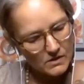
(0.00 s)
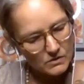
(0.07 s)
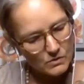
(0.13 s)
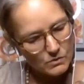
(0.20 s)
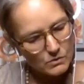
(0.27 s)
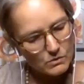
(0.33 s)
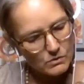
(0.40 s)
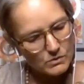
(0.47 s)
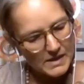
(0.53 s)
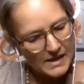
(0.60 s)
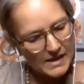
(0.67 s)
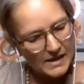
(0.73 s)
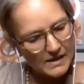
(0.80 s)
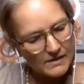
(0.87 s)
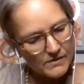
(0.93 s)
You'll
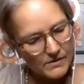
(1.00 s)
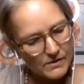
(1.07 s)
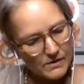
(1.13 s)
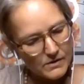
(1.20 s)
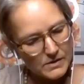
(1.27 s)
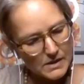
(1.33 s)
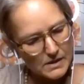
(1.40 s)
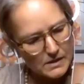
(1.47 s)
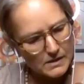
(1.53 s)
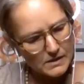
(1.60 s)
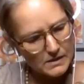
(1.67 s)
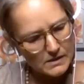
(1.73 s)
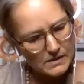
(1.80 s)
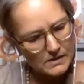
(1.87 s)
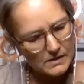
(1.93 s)
never
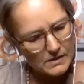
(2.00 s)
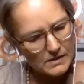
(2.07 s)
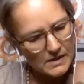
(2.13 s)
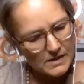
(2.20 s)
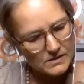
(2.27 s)
need